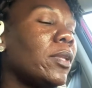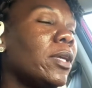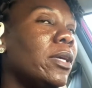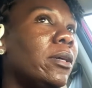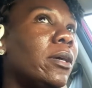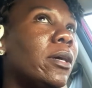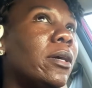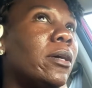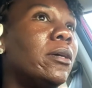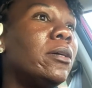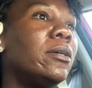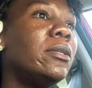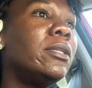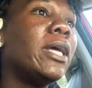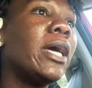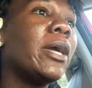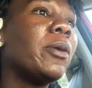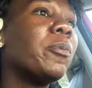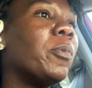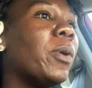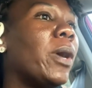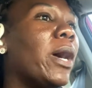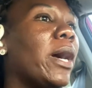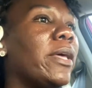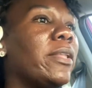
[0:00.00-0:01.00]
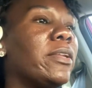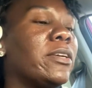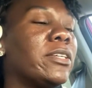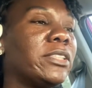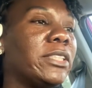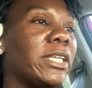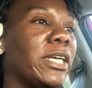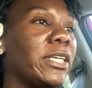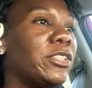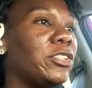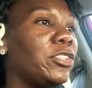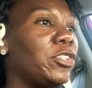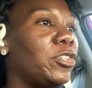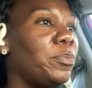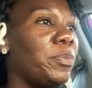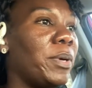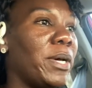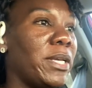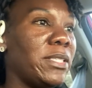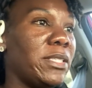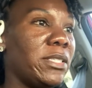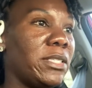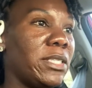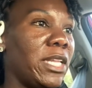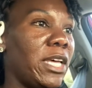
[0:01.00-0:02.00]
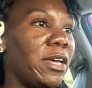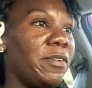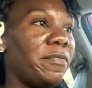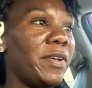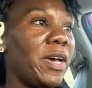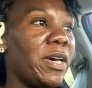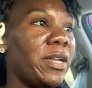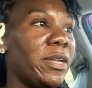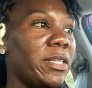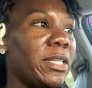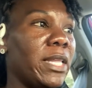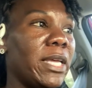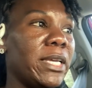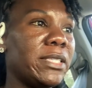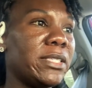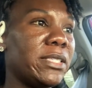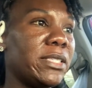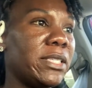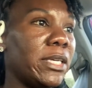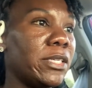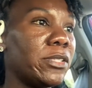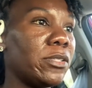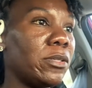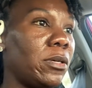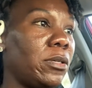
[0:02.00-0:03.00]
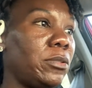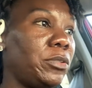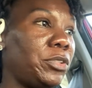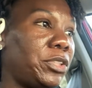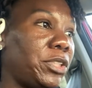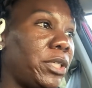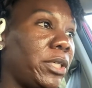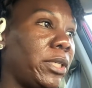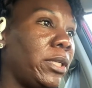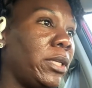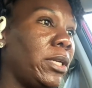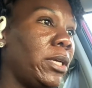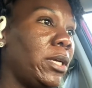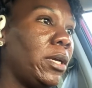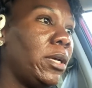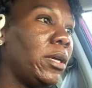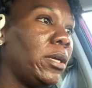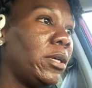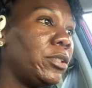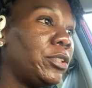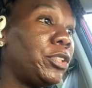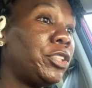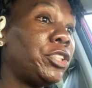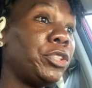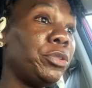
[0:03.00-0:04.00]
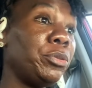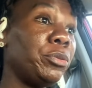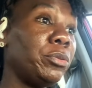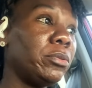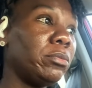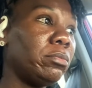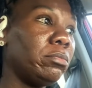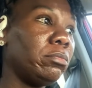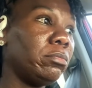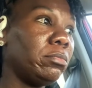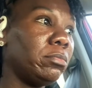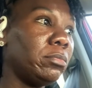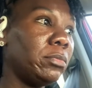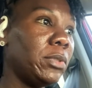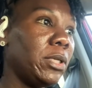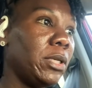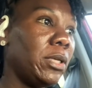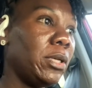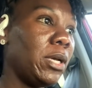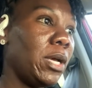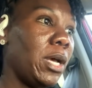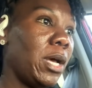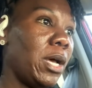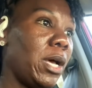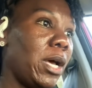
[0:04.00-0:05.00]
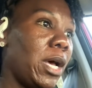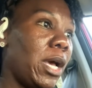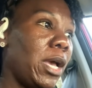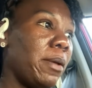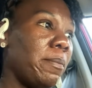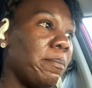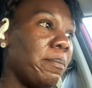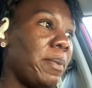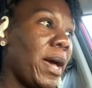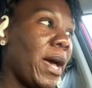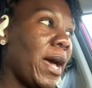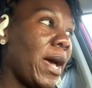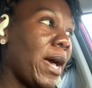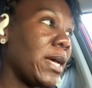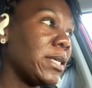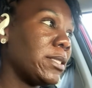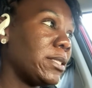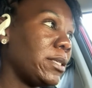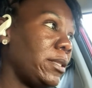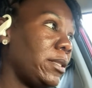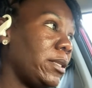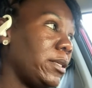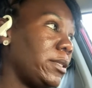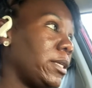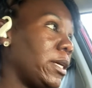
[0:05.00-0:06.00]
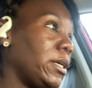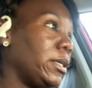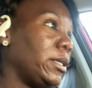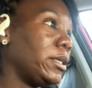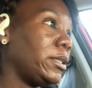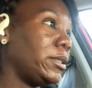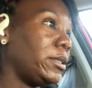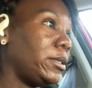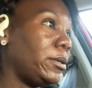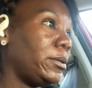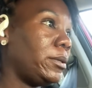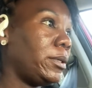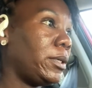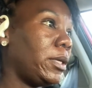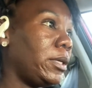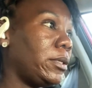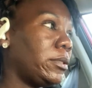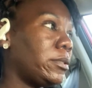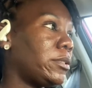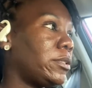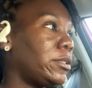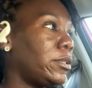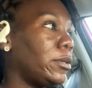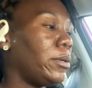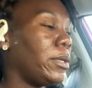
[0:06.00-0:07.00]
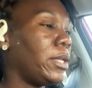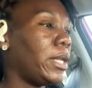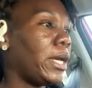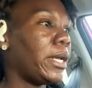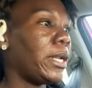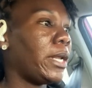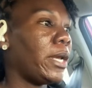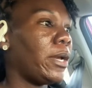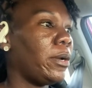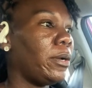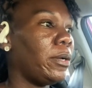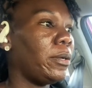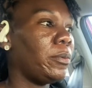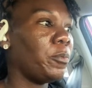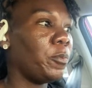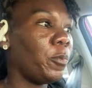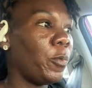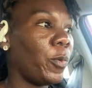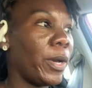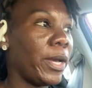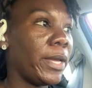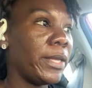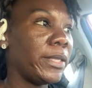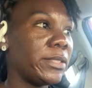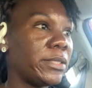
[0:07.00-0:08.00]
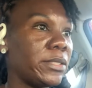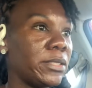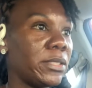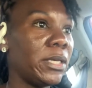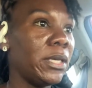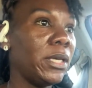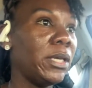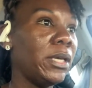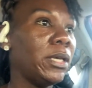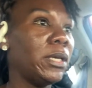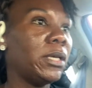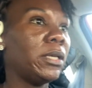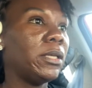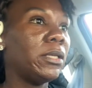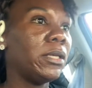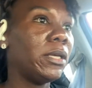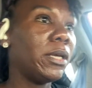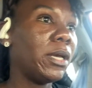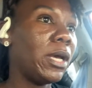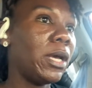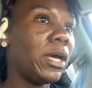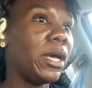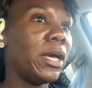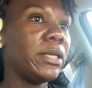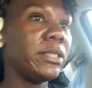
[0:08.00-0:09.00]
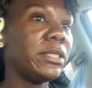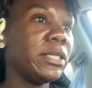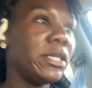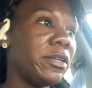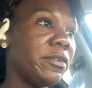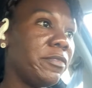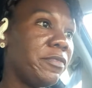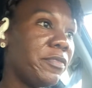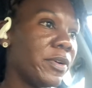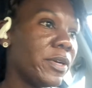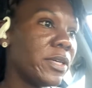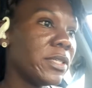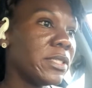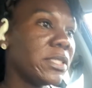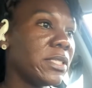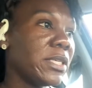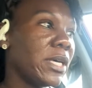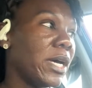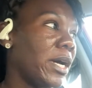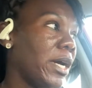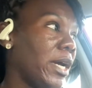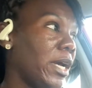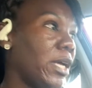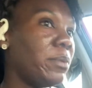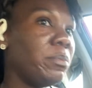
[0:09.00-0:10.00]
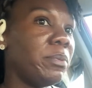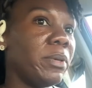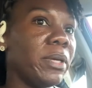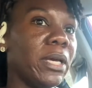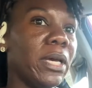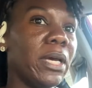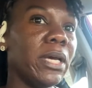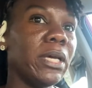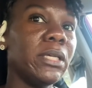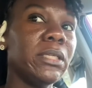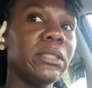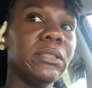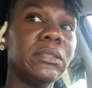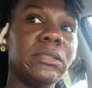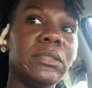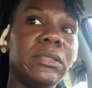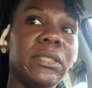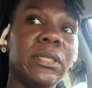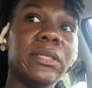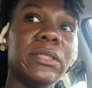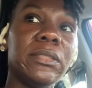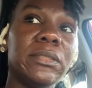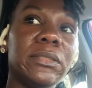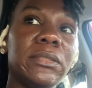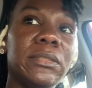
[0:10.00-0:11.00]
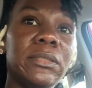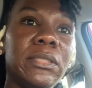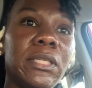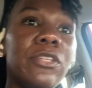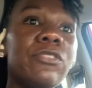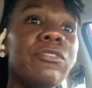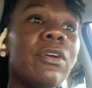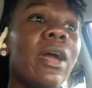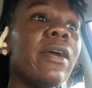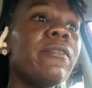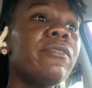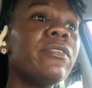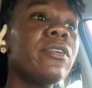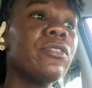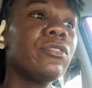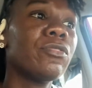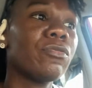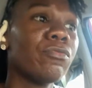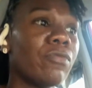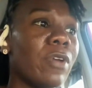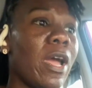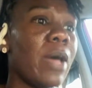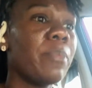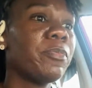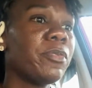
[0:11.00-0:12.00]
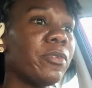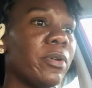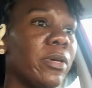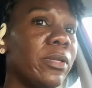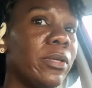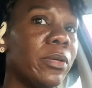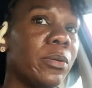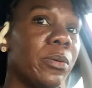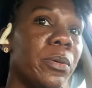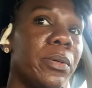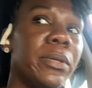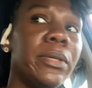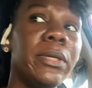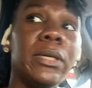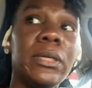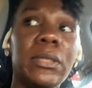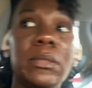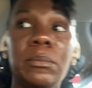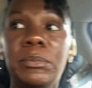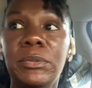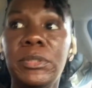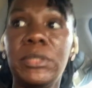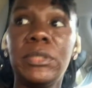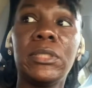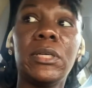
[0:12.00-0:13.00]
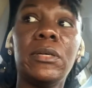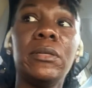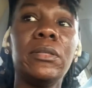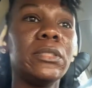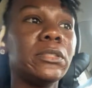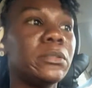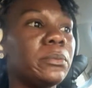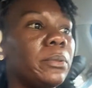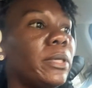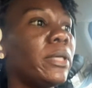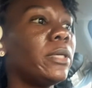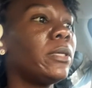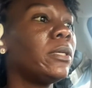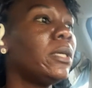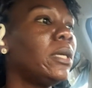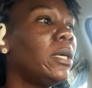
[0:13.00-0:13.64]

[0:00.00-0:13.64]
girl, like why there's like two buttons left out of like six? Oh shit, shoot, I am passing the Dunkin' Donuts. So glad I went. I did it for inside because there's the drive is wrapped around the corner. Let me just go this way.